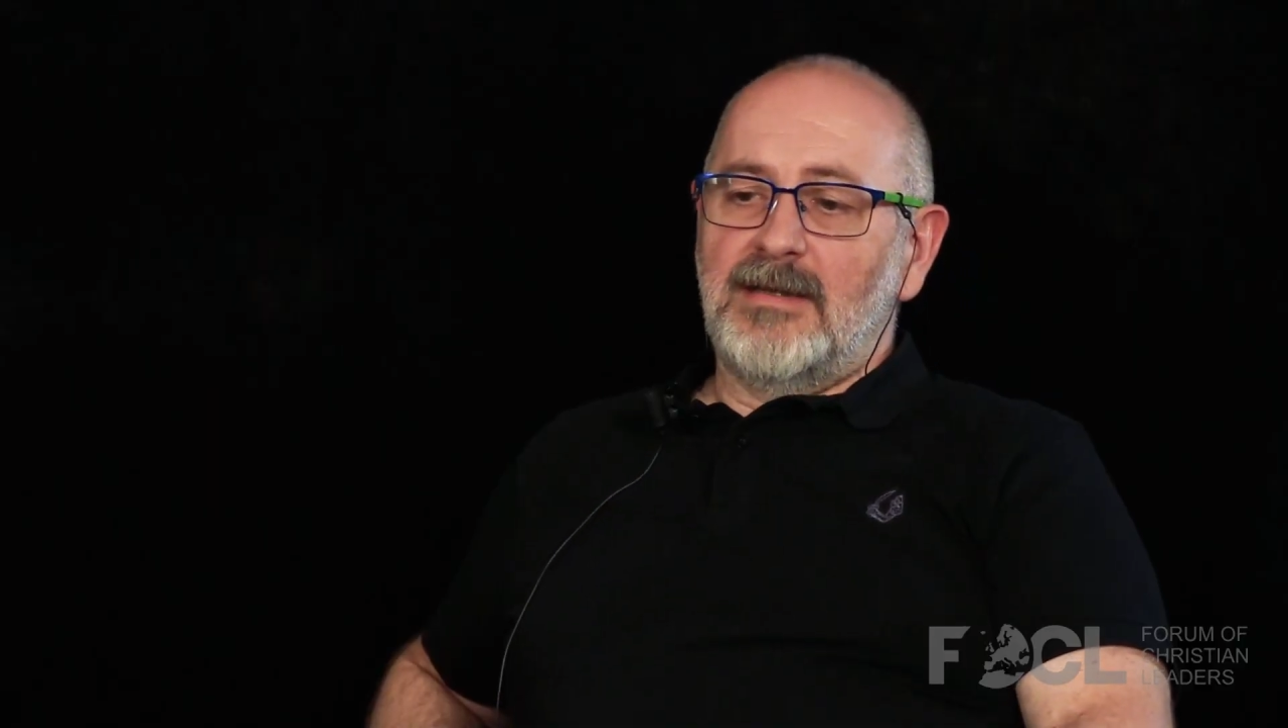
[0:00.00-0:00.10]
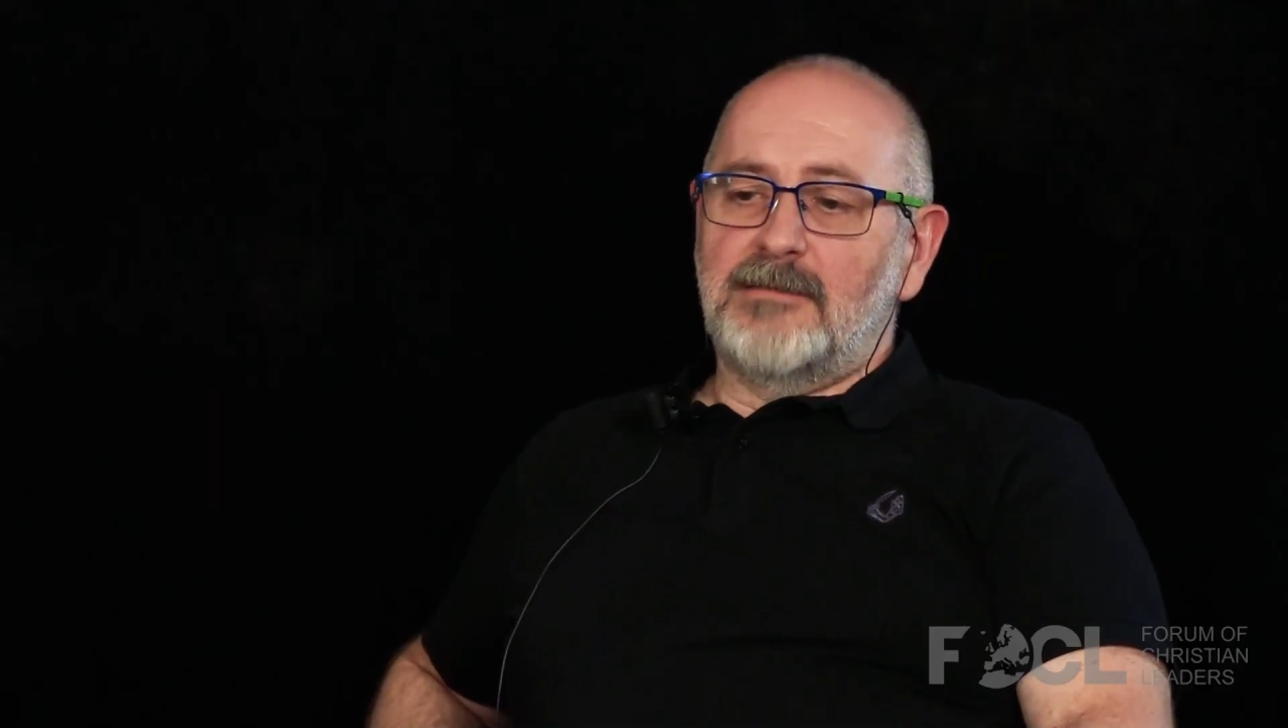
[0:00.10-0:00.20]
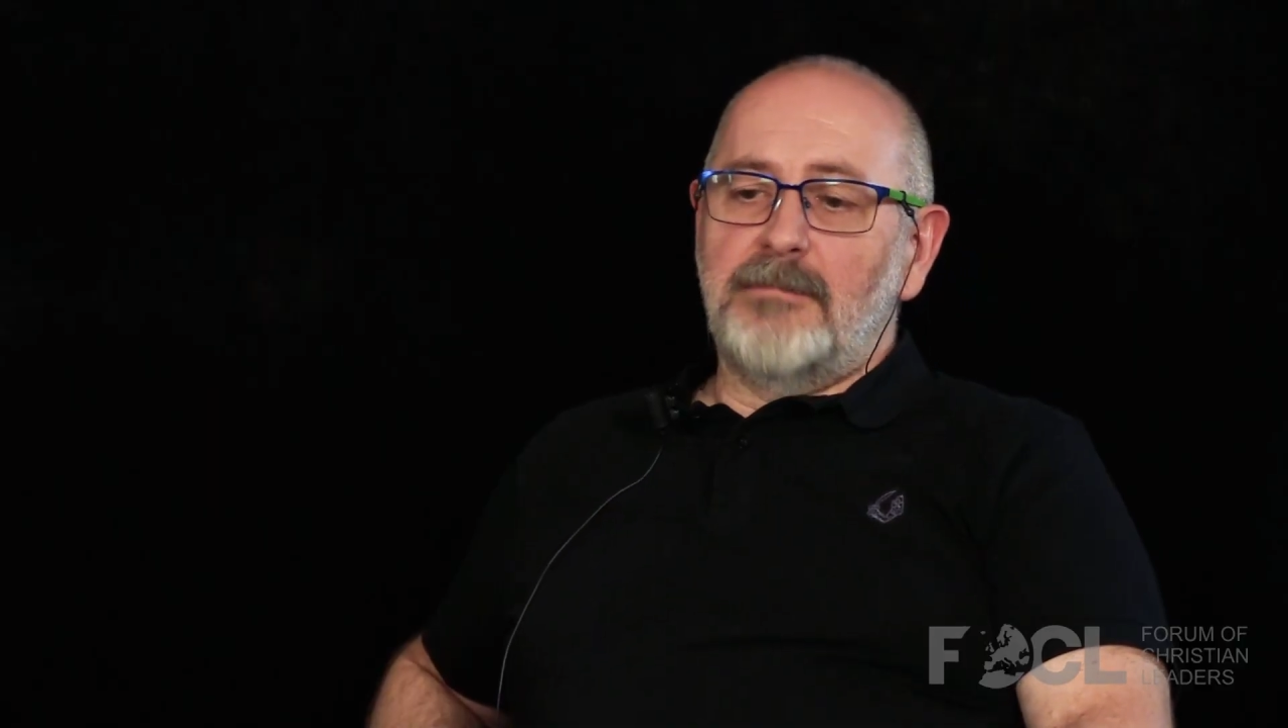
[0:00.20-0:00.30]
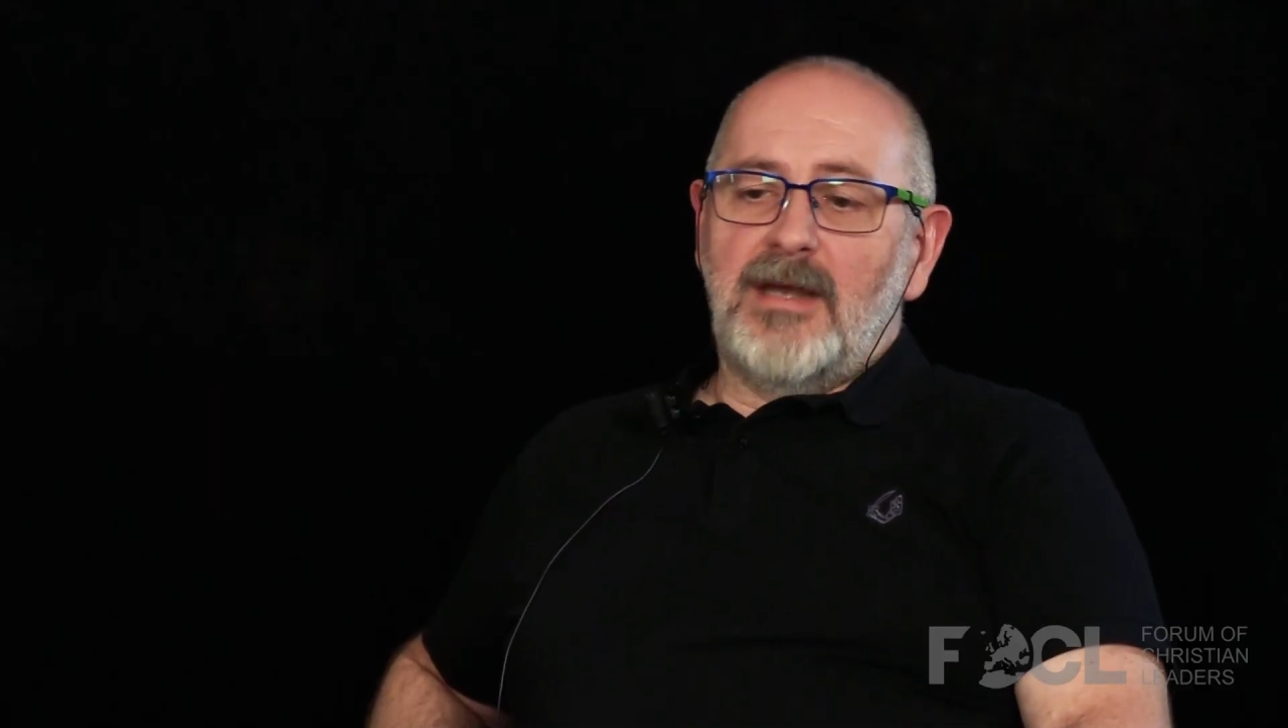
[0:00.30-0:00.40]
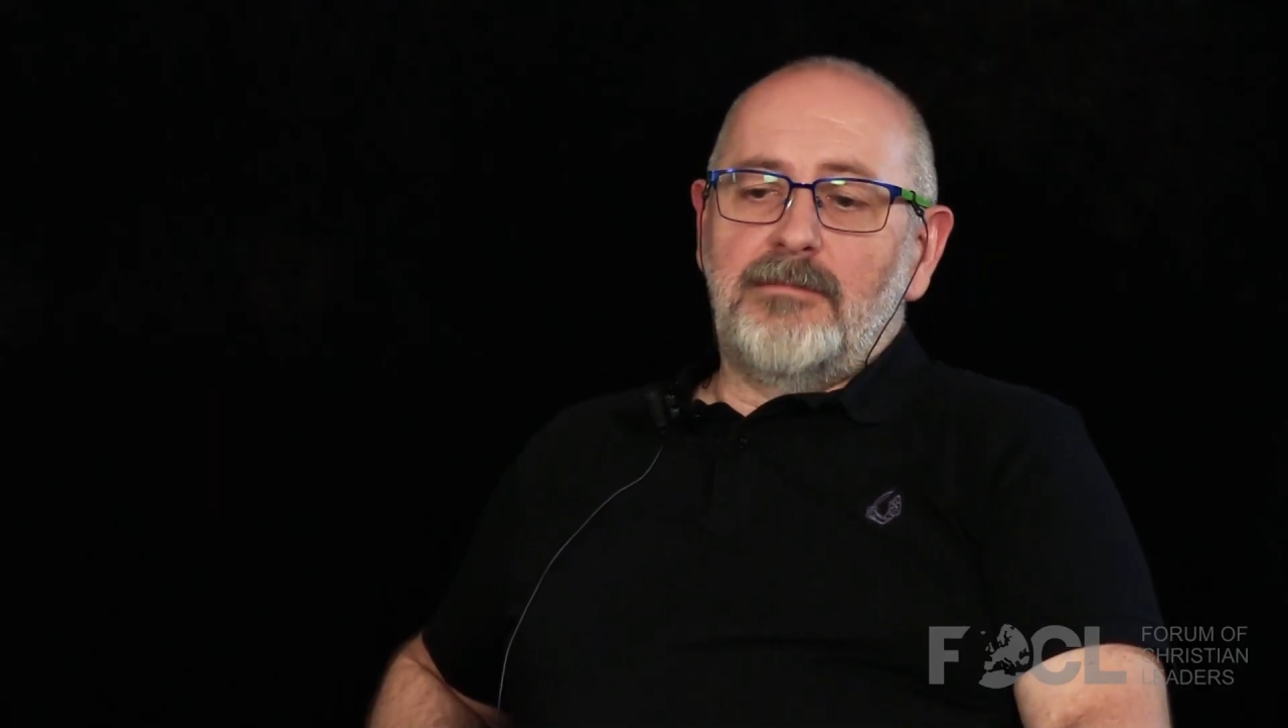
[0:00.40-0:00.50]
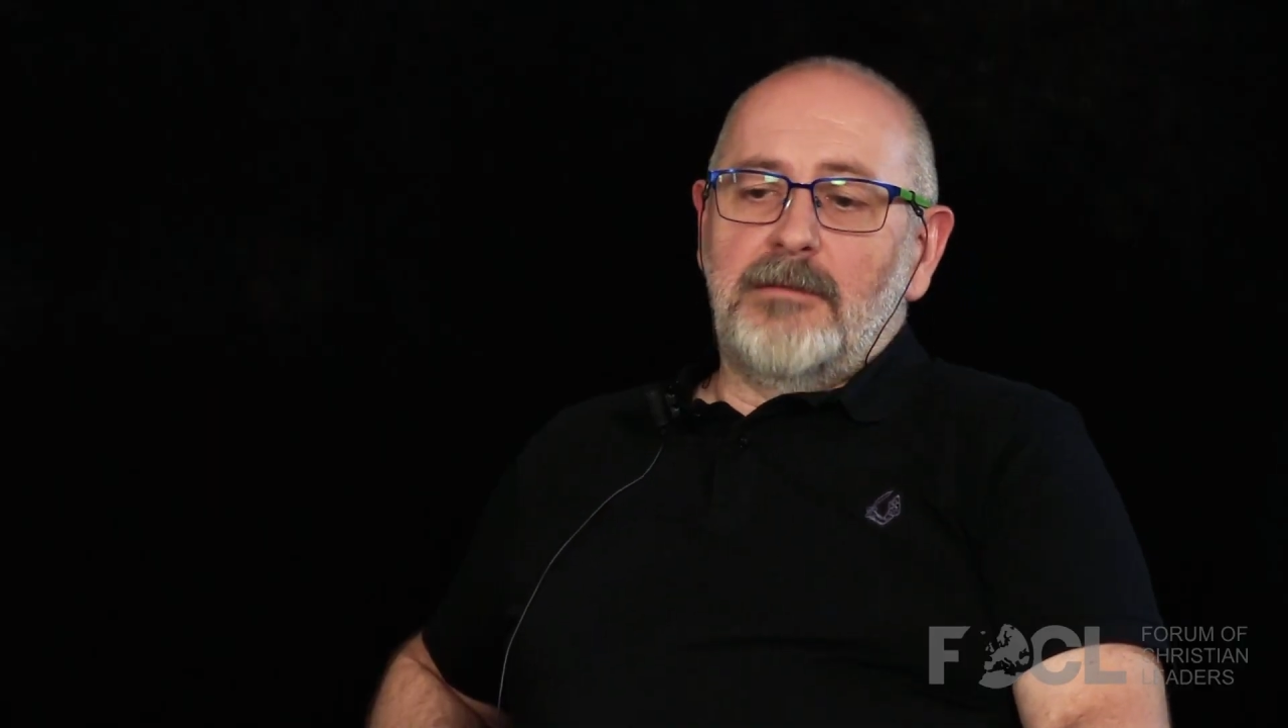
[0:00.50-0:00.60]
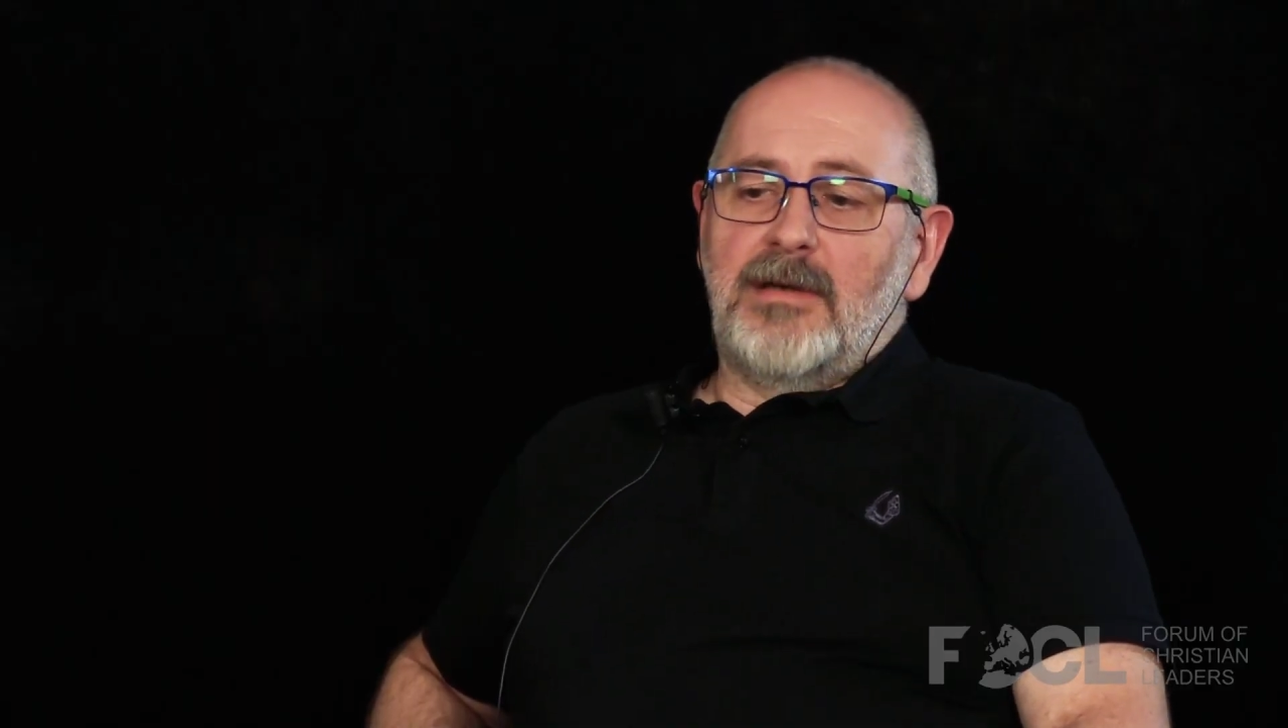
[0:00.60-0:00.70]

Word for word: it made me